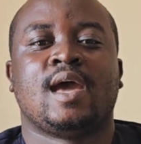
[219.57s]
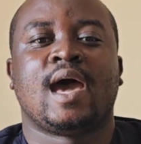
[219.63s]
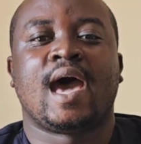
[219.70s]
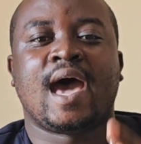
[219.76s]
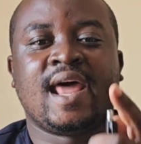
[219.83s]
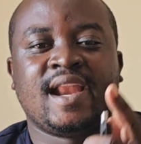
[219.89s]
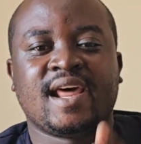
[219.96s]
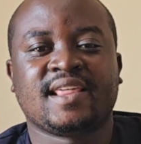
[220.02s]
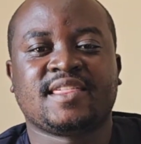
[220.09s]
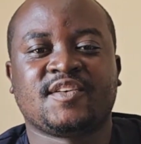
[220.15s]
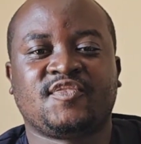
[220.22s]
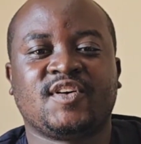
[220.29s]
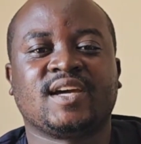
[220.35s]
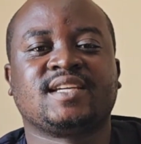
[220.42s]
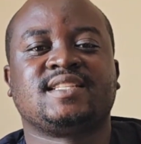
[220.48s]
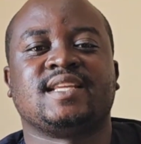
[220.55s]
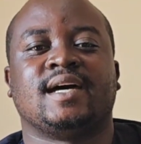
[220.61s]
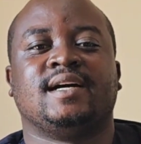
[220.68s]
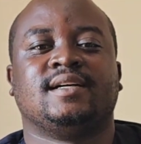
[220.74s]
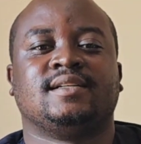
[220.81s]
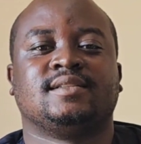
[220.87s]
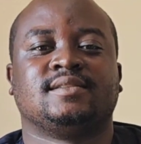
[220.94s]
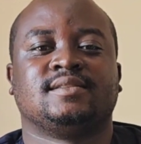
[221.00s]
Another factor:
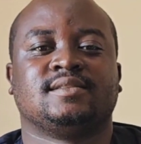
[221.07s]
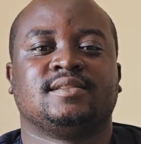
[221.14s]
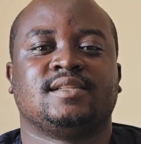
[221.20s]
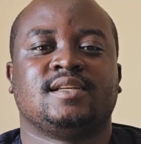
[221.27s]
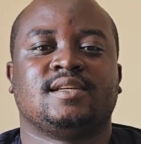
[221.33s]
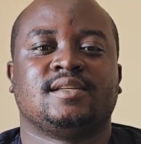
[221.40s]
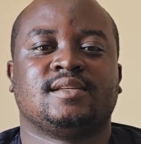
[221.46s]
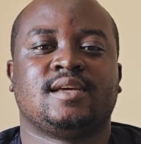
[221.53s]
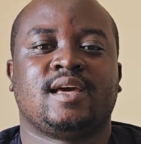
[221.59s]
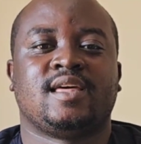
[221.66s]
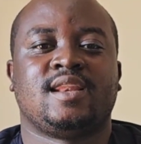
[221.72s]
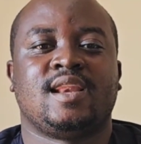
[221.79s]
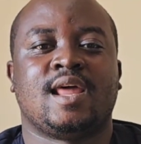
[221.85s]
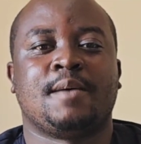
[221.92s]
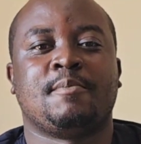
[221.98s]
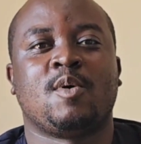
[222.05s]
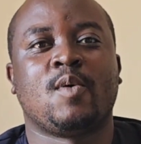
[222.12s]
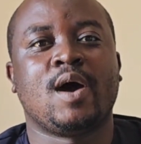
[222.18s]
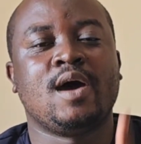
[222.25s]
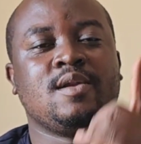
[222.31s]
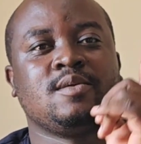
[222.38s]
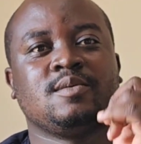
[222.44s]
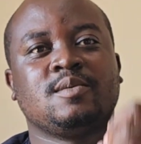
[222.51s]
number
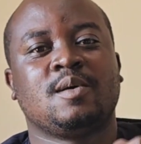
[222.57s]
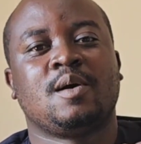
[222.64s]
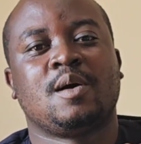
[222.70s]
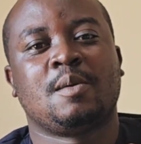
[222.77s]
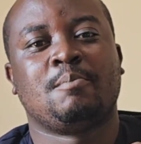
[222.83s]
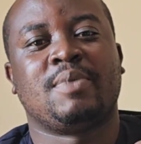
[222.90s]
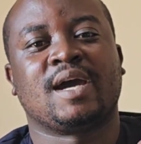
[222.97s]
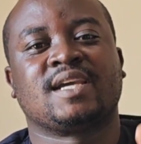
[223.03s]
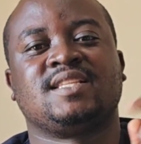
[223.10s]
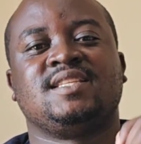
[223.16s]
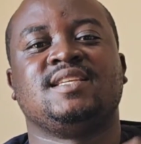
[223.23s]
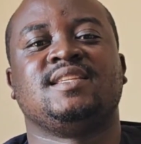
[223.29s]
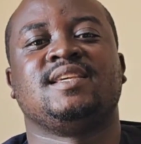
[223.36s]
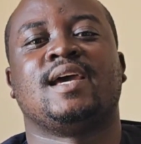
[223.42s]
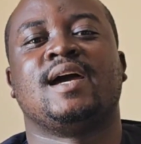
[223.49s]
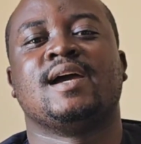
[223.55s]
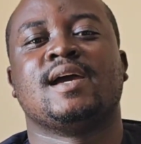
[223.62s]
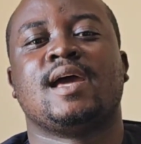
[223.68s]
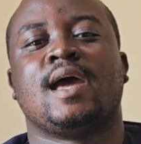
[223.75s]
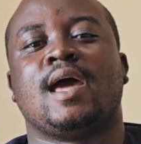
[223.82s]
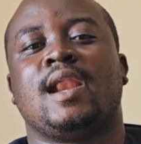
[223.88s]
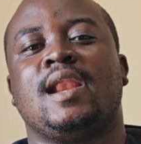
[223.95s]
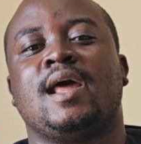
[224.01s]
1, bacteria.
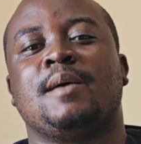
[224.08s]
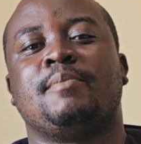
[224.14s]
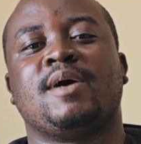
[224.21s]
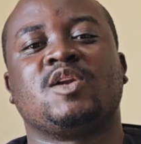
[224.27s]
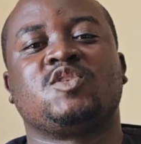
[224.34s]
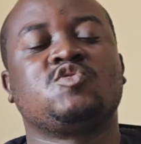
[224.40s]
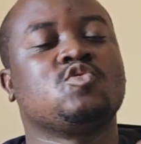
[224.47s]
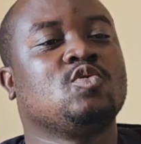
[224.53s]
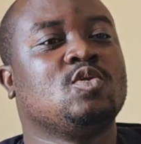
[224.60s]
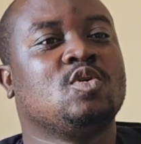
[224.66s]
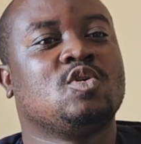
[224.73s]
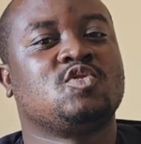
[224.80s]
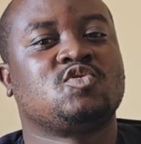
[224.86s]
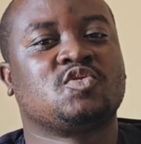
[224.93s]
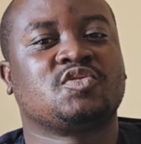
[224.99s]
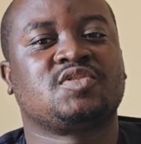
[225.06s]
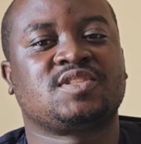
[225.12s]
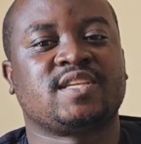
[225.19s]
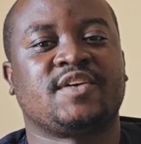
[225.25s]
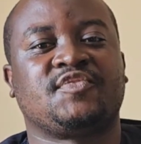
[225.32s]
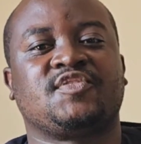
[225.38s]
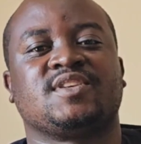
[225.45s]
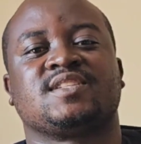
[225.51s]
Number 2, tooth
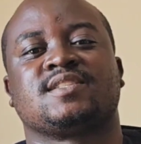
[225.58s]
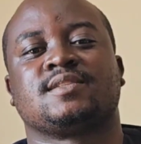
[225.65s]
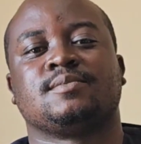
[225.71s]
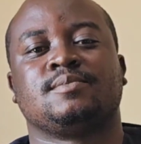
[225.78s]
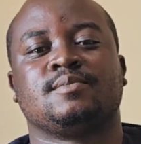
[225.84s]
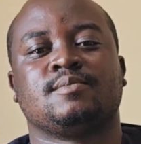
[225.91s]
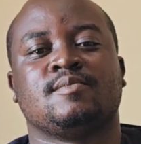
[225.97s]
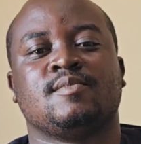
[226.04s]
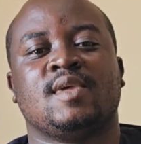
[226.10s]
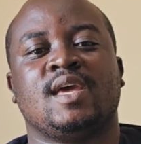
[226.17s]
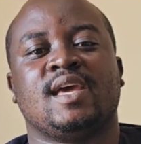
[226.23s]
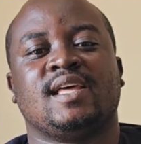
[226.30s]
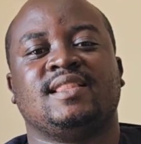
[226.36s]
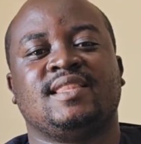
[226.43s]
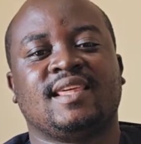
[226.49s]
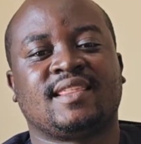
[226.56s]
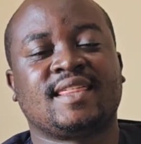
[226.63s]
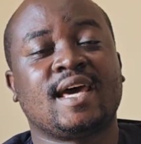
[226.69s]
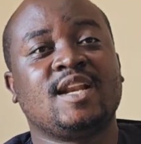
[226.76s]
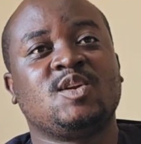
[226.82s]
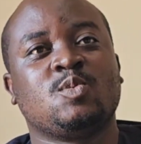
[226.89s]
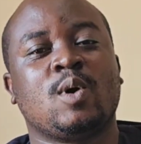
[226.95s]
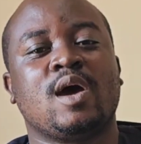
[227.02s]
surface. The
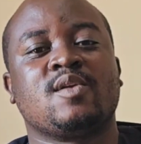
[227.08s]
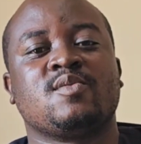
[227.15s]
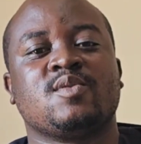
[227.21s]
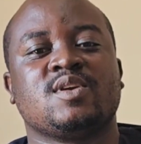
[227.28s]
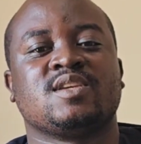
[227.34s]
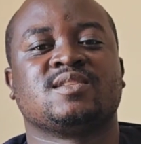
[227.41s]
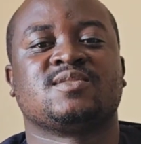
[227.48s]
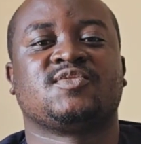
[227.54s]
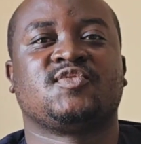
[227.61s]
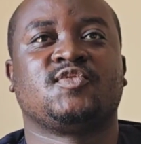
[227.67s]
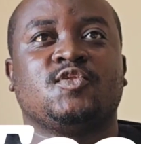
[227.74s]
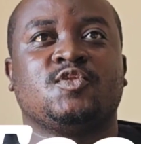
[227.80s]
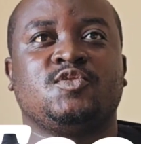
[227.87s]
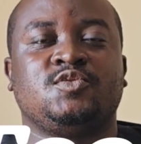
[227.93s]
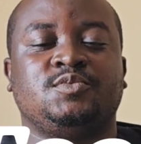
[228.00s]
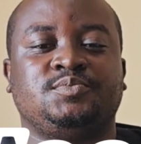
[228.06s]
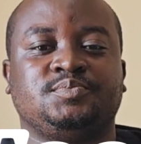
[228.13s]
third one is food.